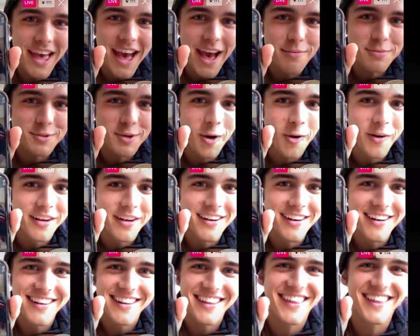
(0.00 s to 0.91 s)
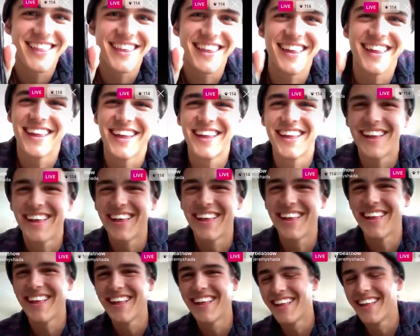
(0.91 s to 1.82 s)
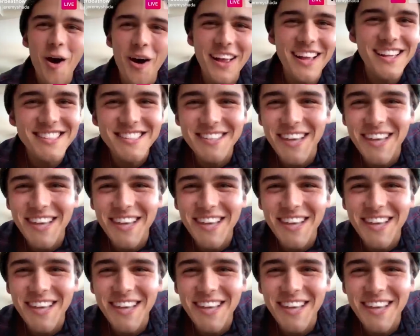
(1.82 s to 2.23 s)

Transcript: them the abs, Owen. oh.